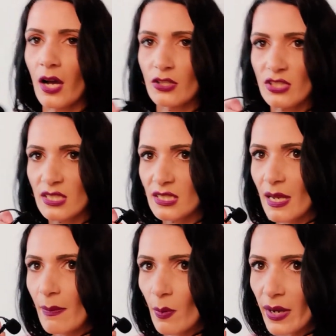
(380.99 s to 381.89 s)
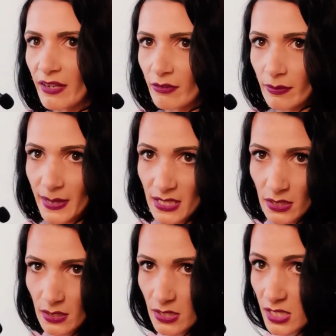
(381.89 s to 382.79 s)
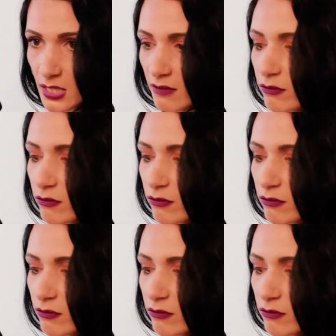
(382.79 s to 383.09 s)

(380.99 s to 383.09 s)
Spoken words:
I'll step away for a minute so you can see the